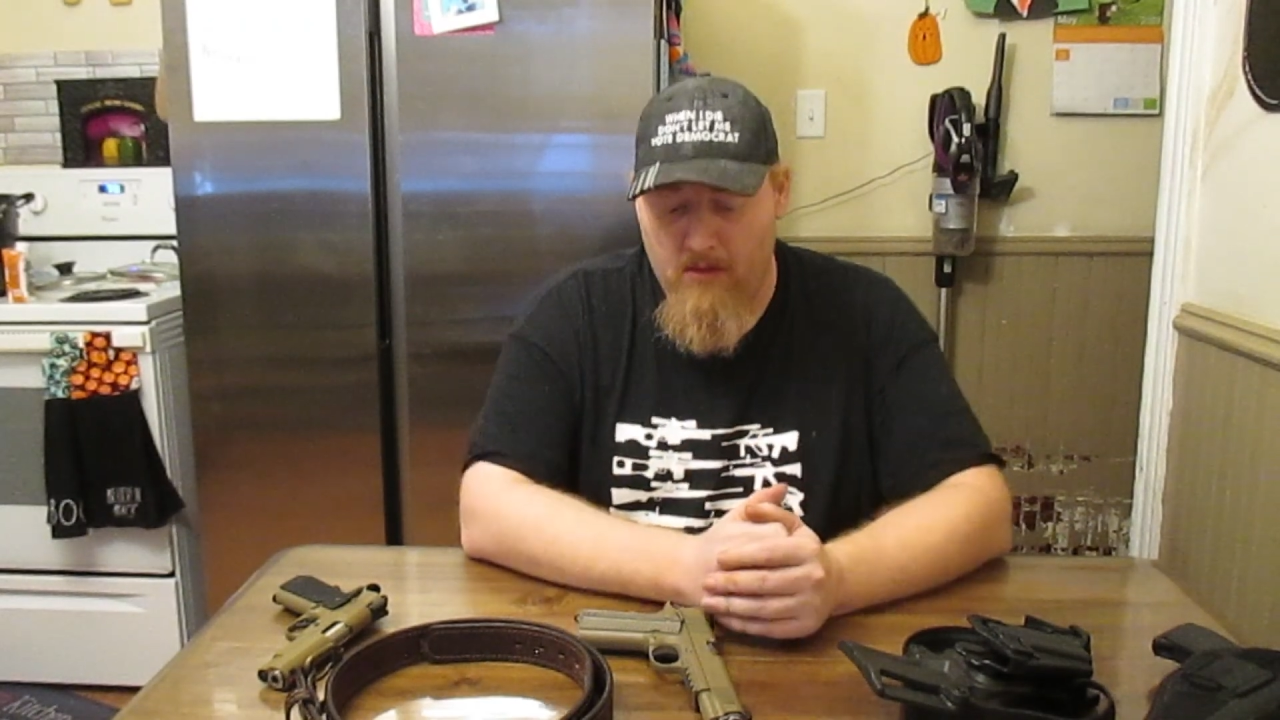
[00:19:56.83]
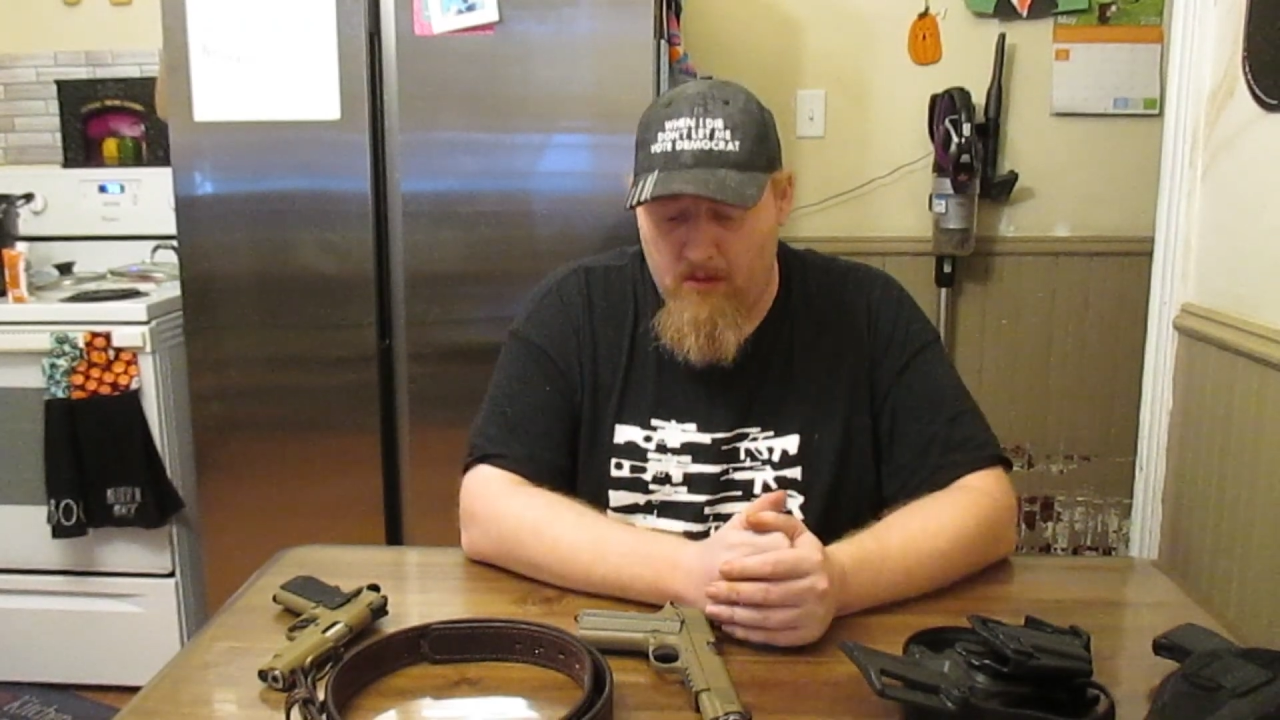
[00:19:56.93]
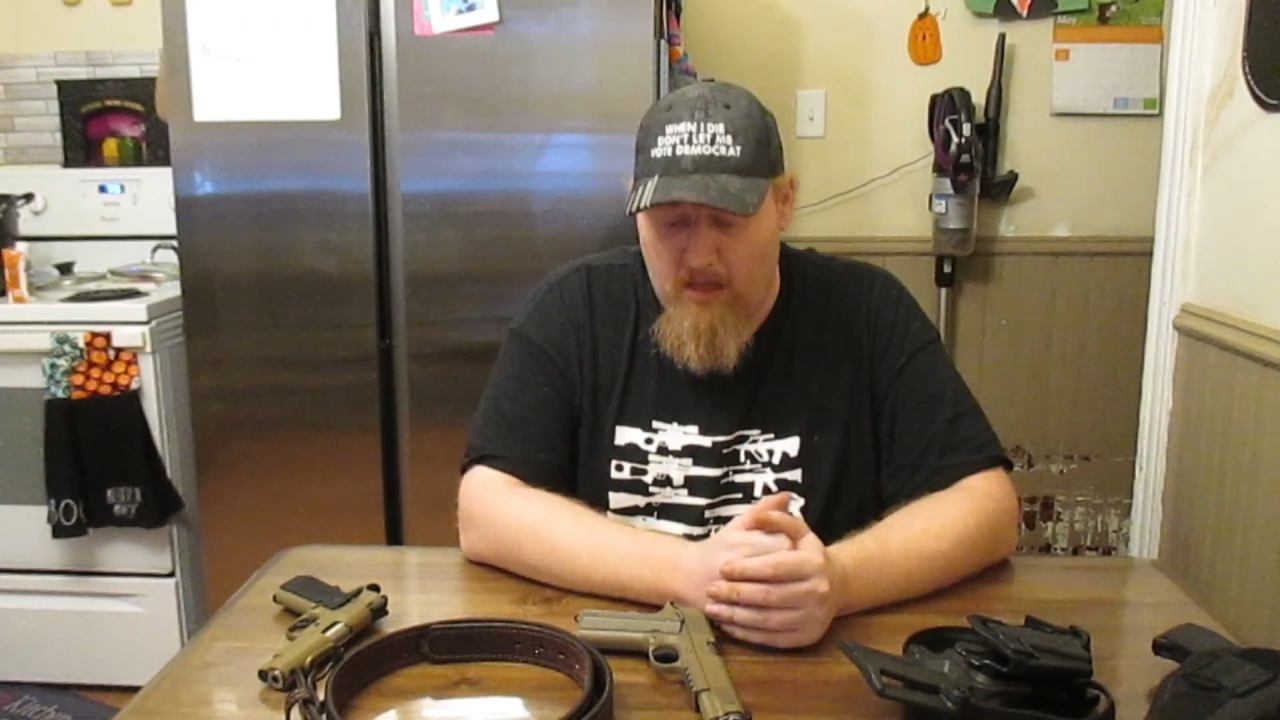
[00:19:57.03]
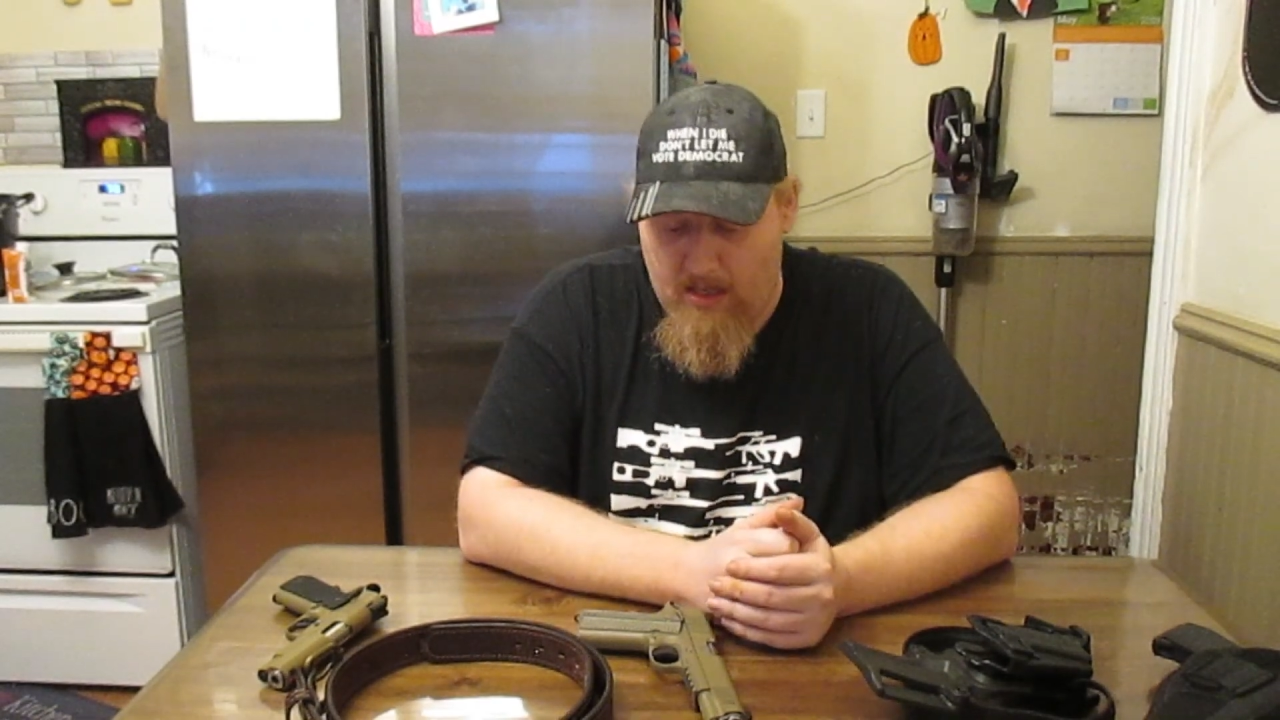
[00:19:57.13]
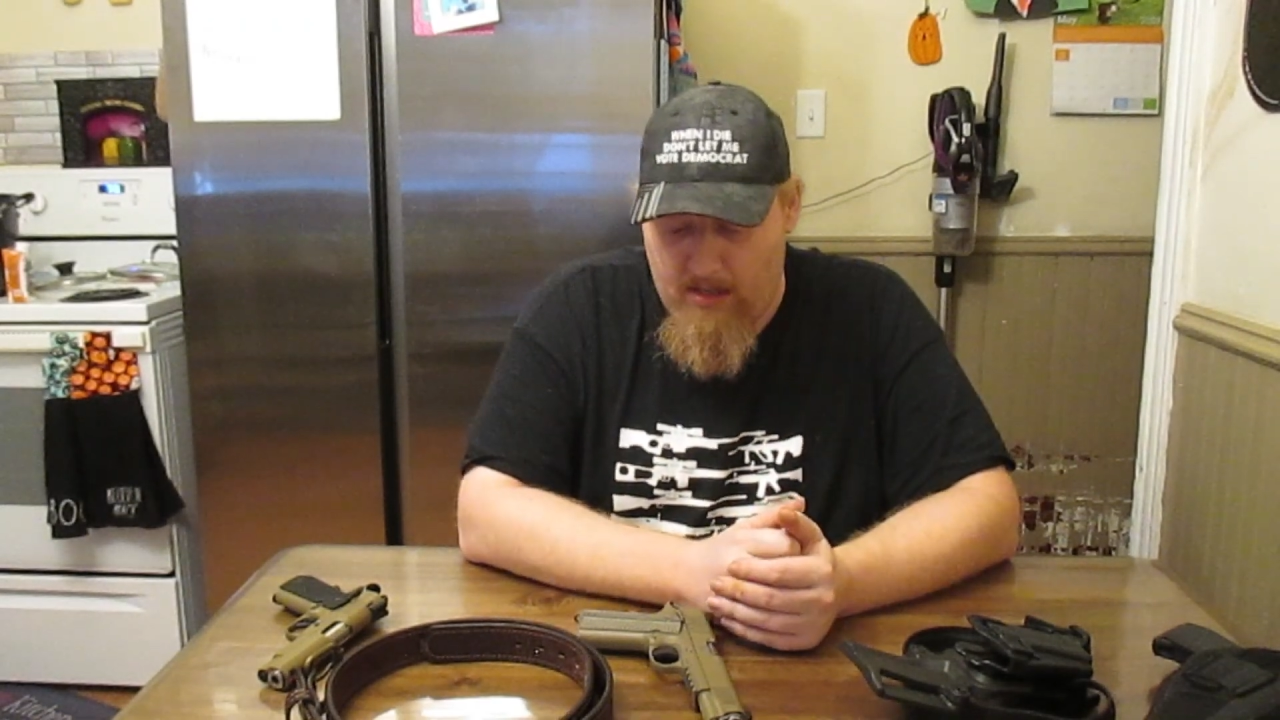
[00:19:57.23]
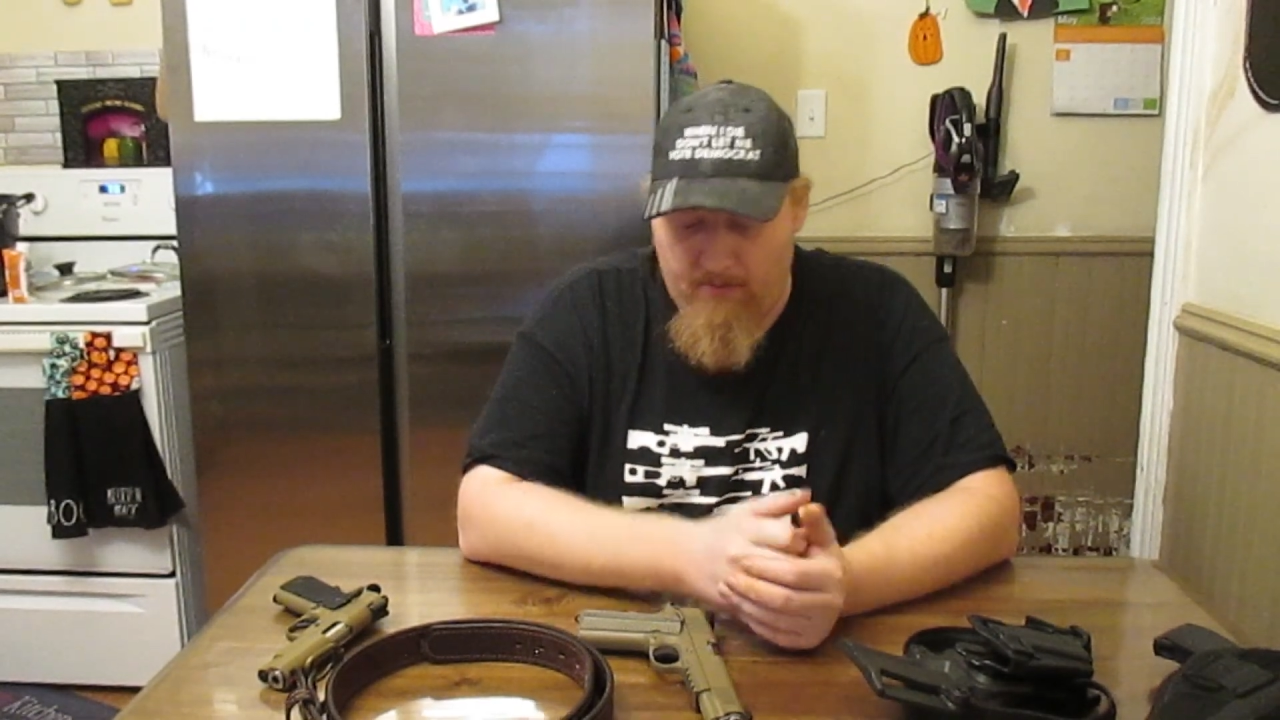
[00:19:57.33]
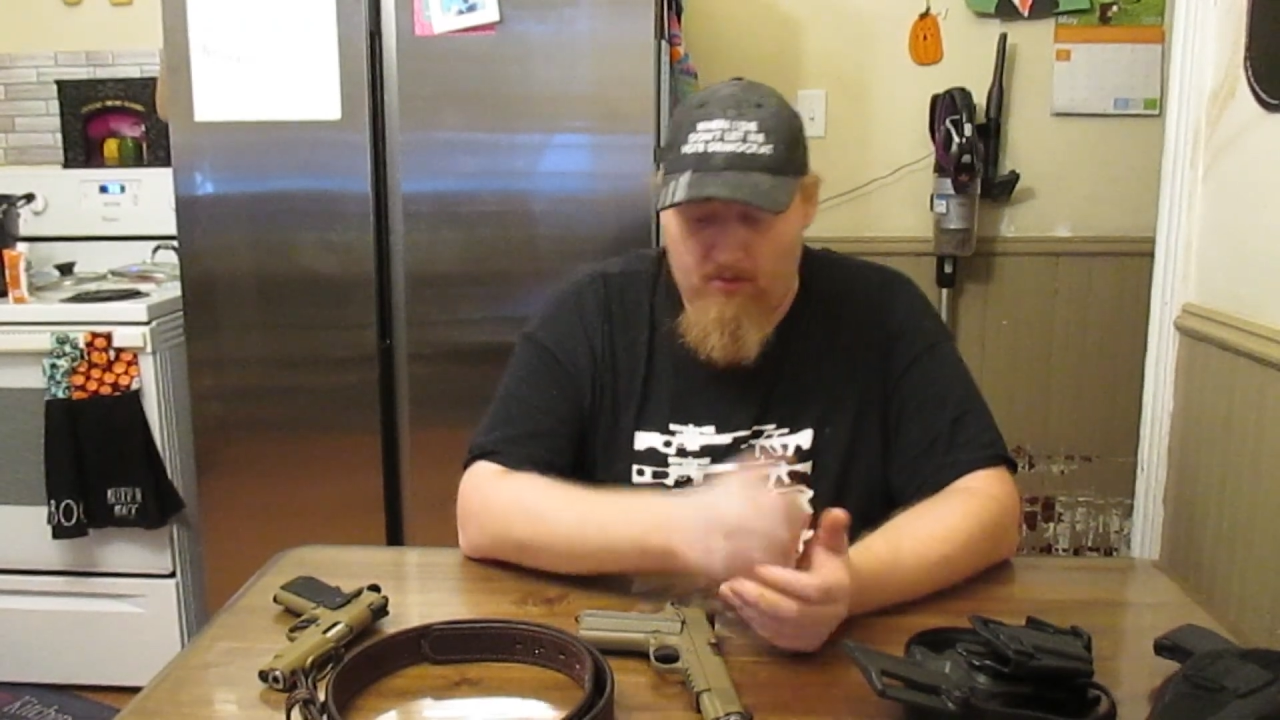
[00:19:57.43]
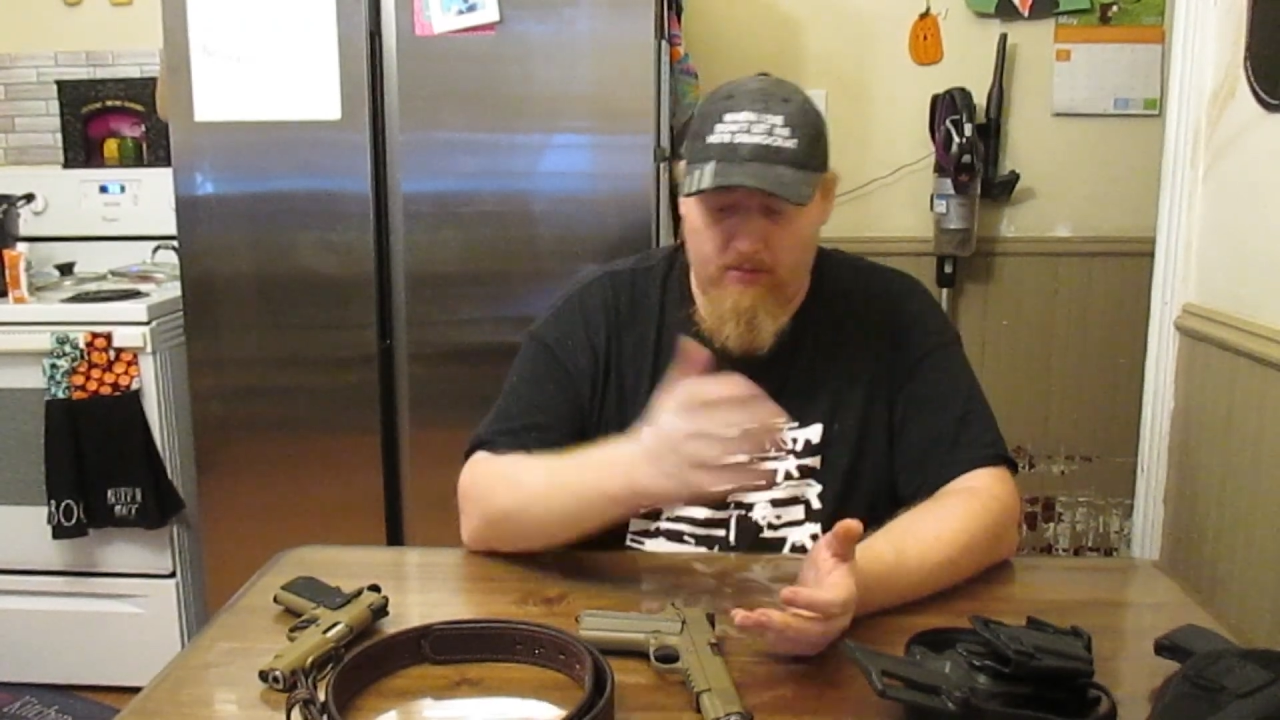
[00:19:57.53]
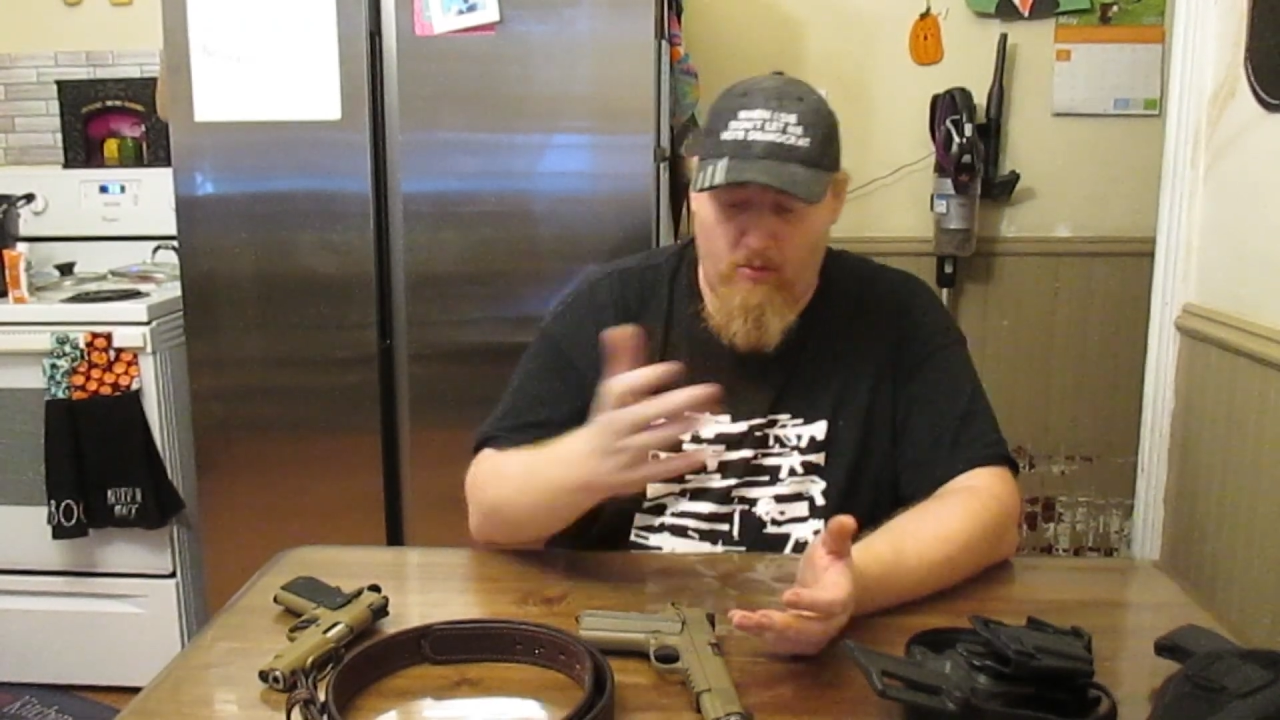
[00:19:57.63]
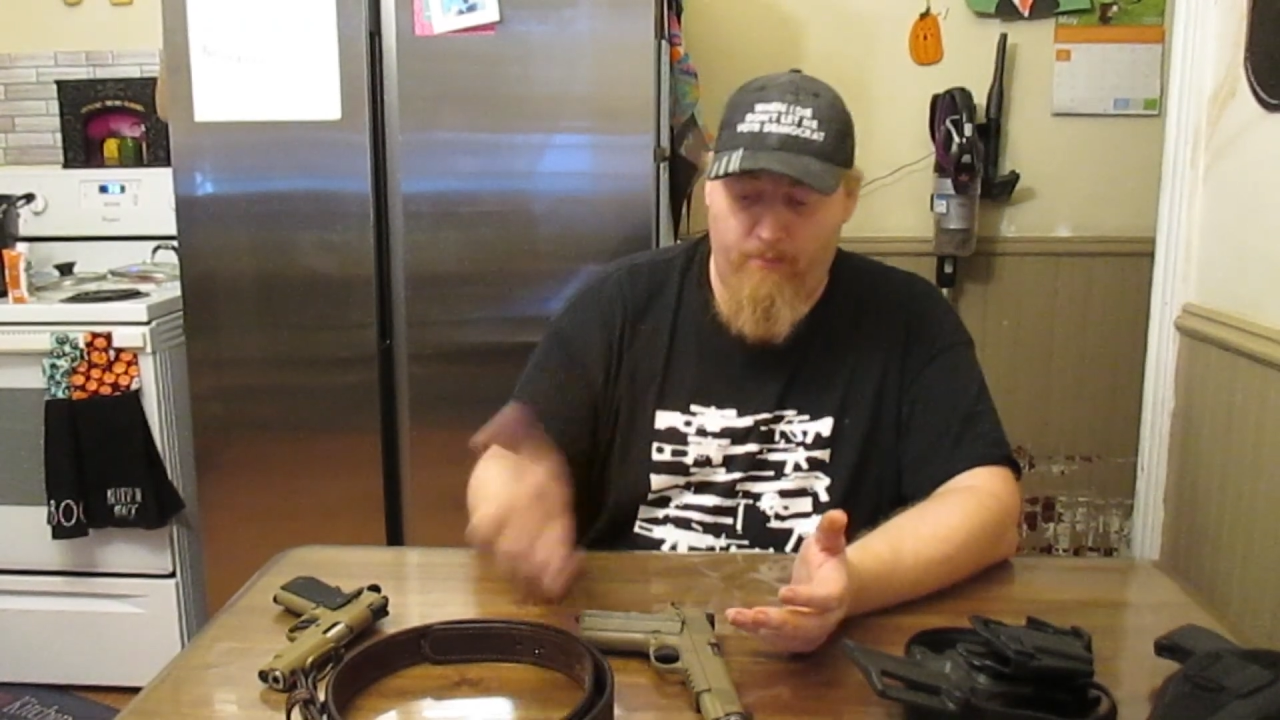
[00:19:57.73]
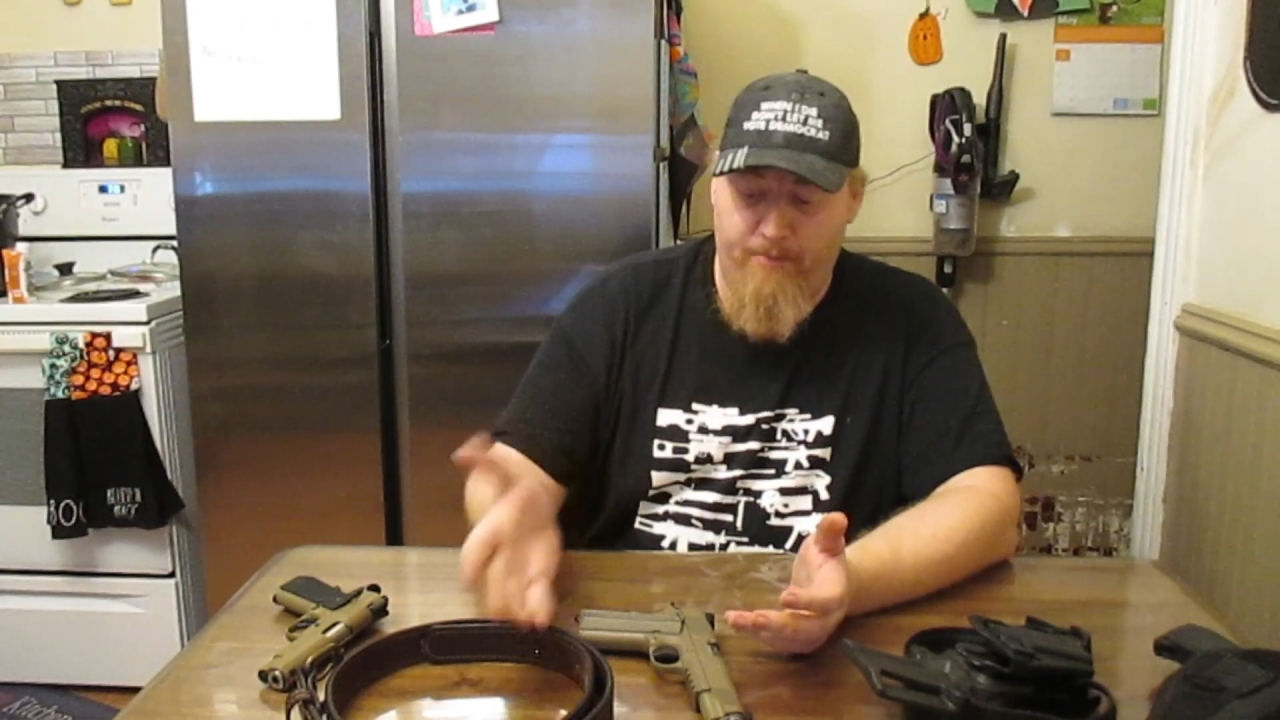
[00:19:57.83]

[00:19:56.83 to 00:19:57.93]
or